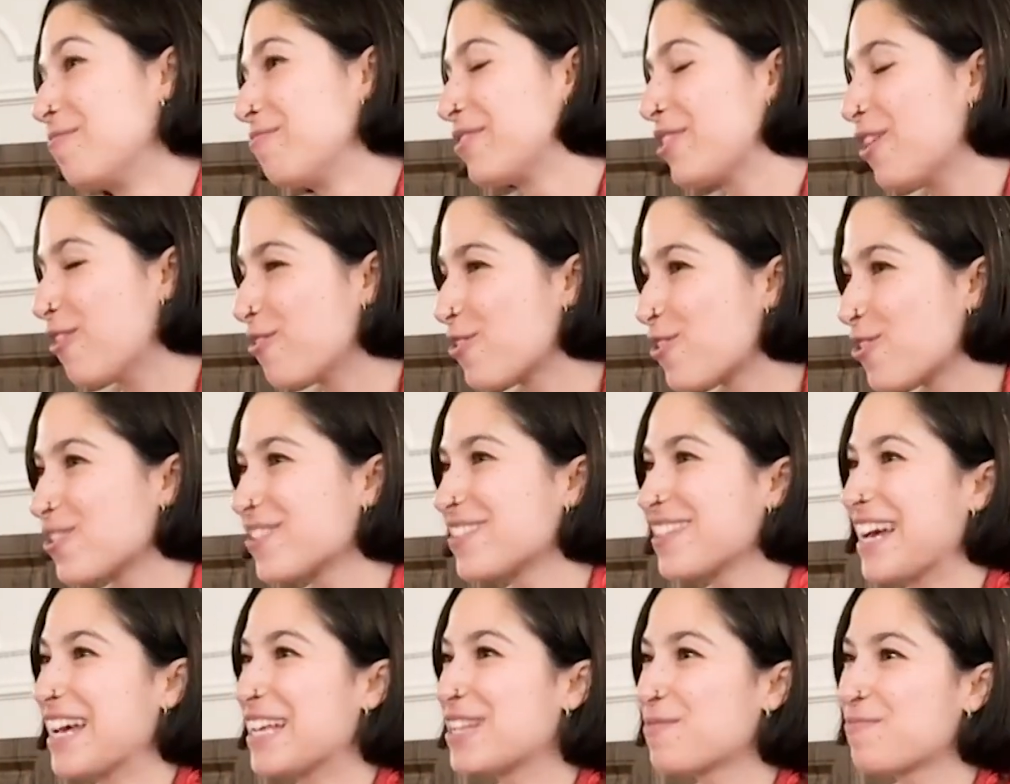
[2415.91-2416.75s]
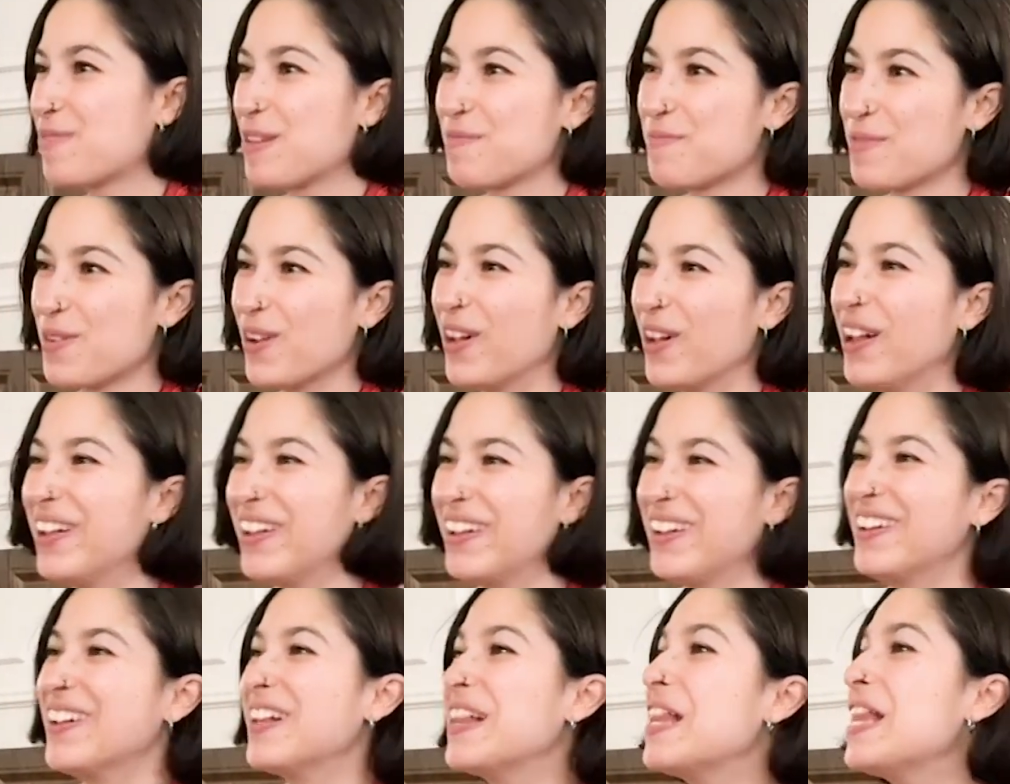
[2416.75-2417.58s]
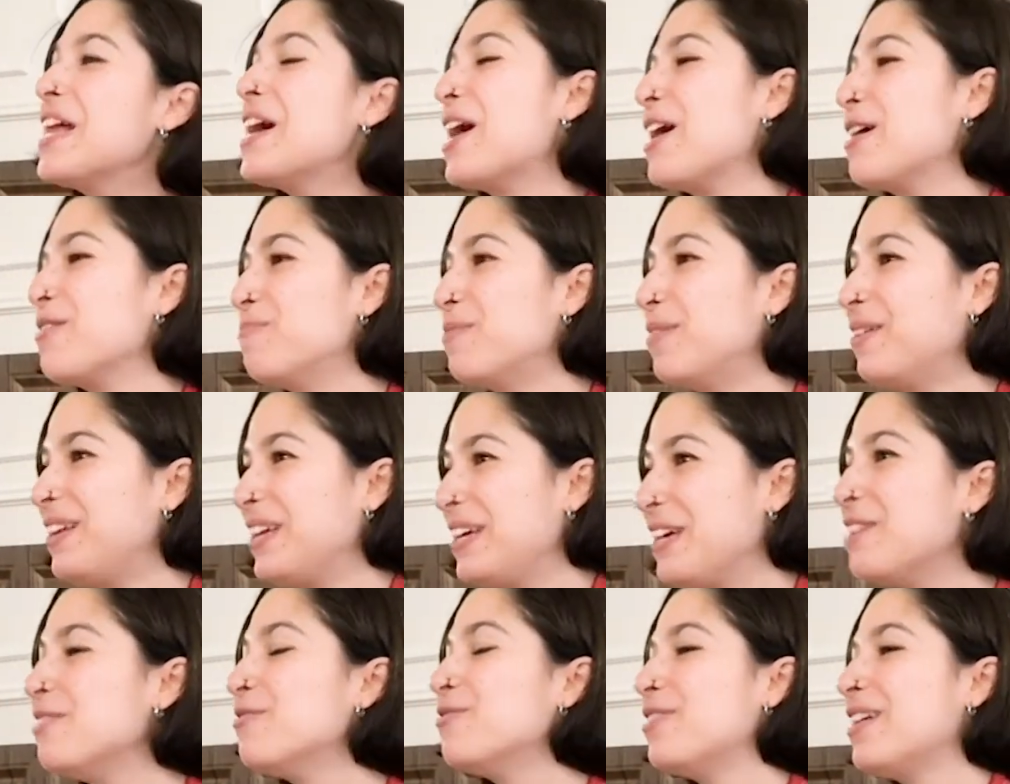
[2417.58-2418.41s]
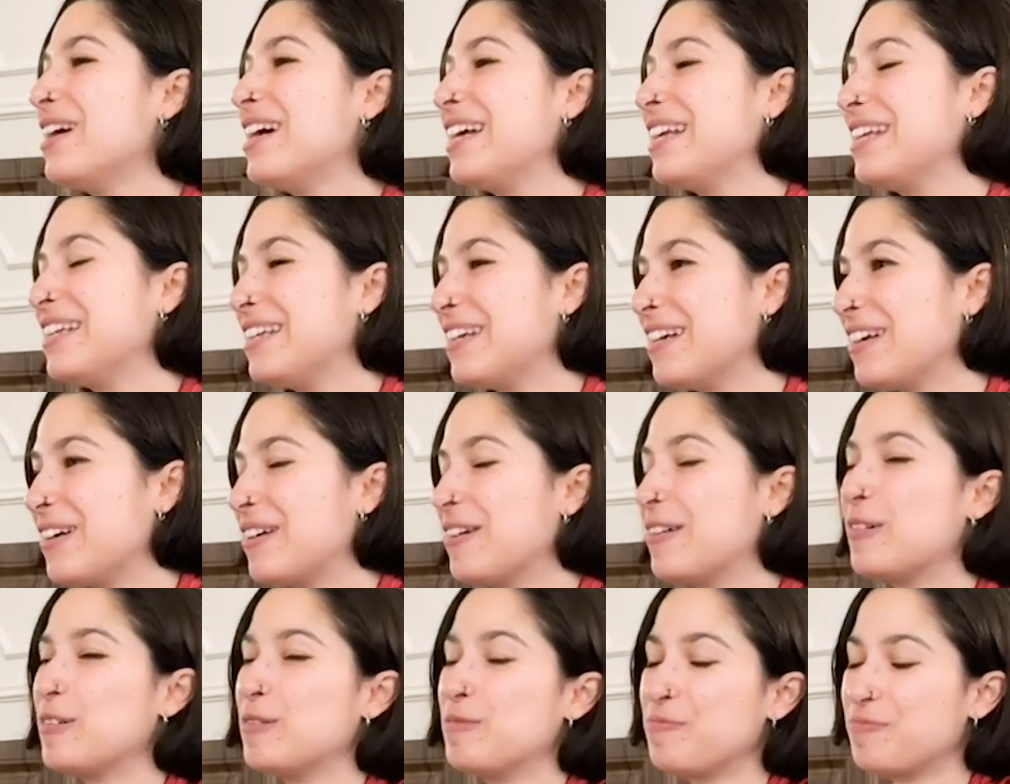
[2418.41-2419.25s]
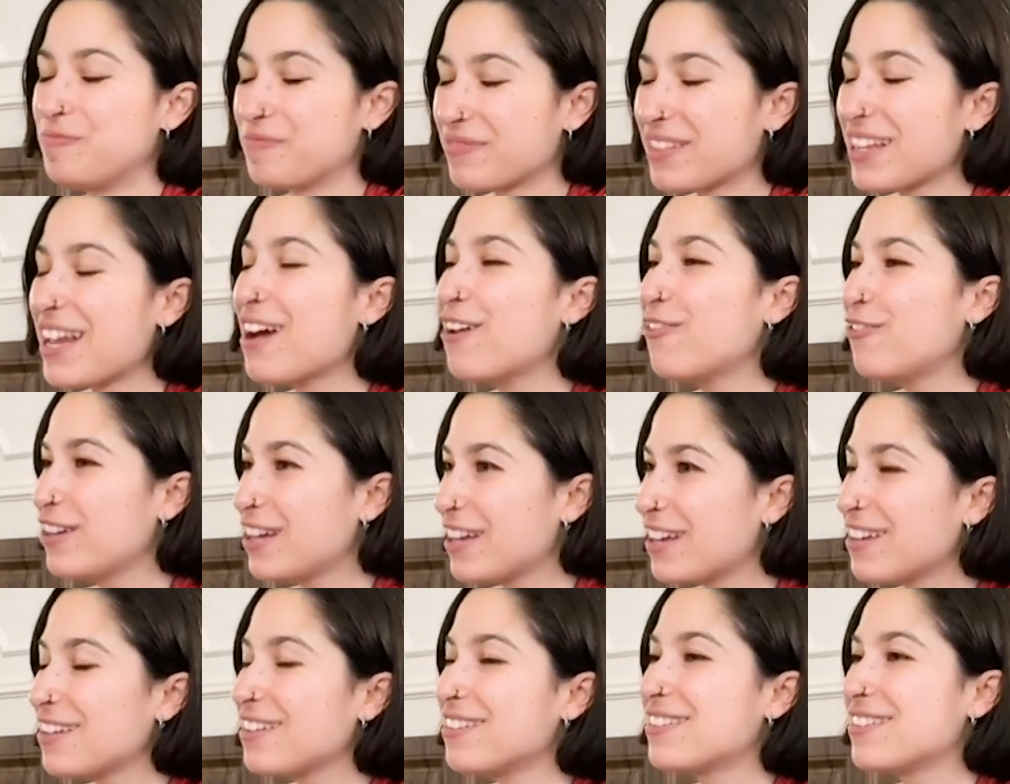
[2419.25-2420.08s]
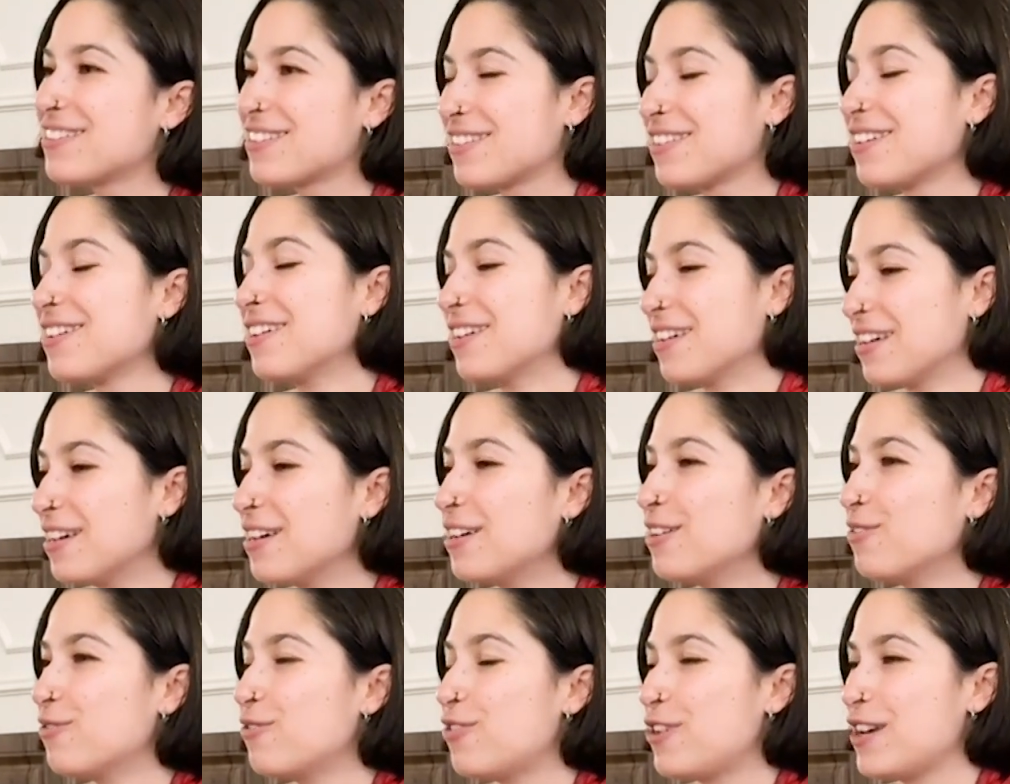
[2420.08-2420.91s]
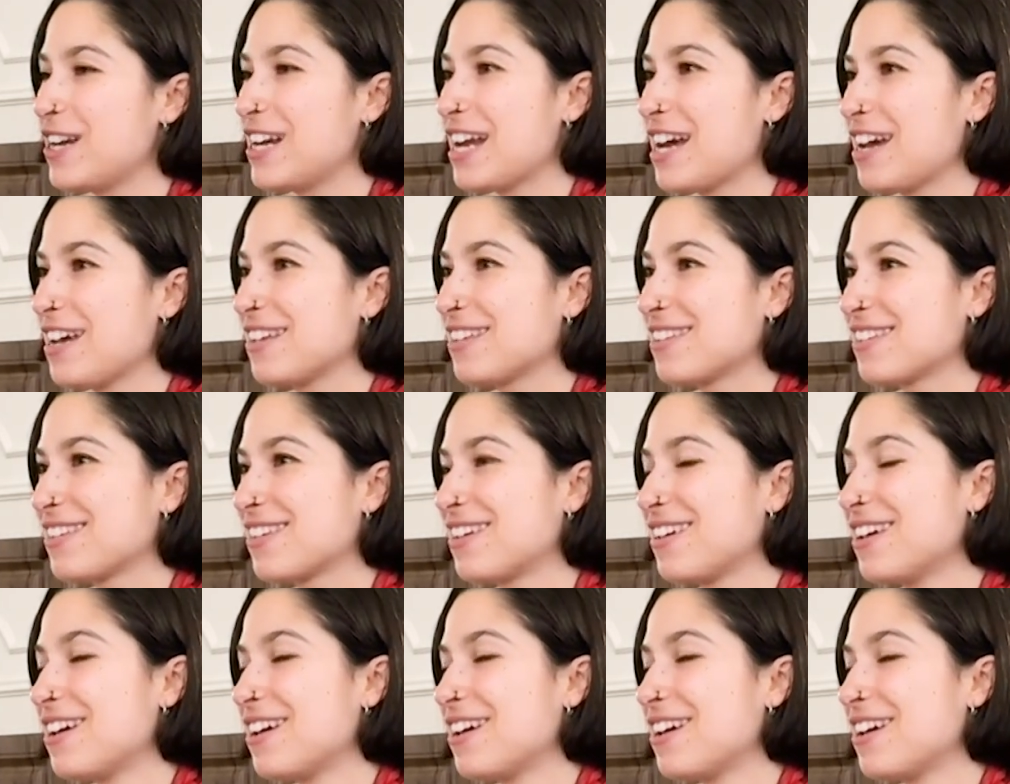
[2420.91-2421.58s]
of course, nice people, I believe, and I think it's very nice.